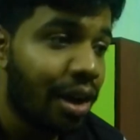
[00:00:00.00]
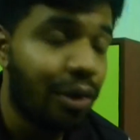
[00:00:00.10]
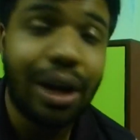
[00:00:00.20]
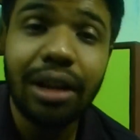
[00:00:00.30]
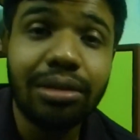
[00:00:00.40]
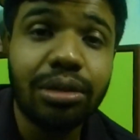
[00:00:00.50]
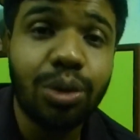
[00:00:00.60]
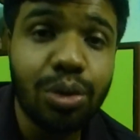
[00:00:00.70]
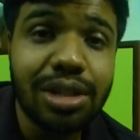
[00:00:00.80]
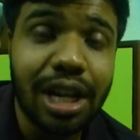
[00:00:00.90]
Well,
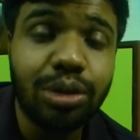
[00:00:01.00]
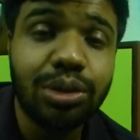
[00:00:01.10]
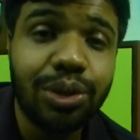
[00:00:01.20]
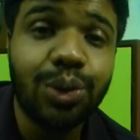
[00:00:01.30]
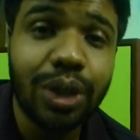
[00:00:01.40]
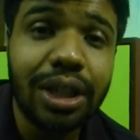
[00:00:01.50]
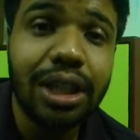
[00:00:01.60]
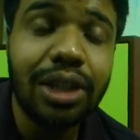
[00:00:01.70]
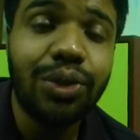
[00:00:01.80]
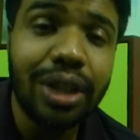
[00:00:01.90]
those tattoos were
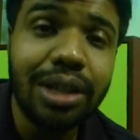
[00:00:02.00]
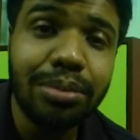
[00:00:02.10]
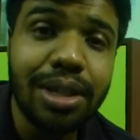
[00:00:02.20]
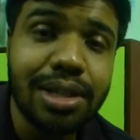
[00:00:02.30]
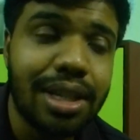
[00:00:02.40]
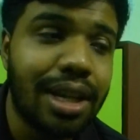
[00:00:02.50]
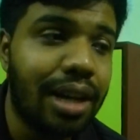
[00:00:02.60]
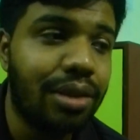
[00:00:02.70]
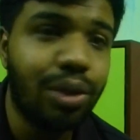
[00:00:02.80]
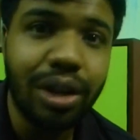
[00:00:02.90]
really, really amazing
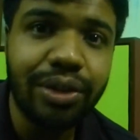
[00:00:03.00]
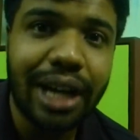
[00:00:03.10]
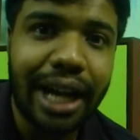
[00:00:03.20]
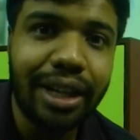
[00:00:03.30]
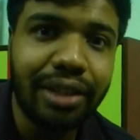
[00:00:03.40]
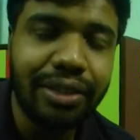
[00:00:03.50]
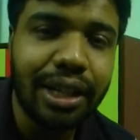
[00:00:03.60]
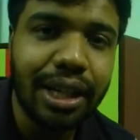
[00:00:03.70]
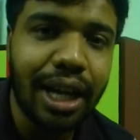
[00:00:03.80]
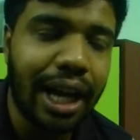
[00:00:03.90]
and one of a kind, definitely.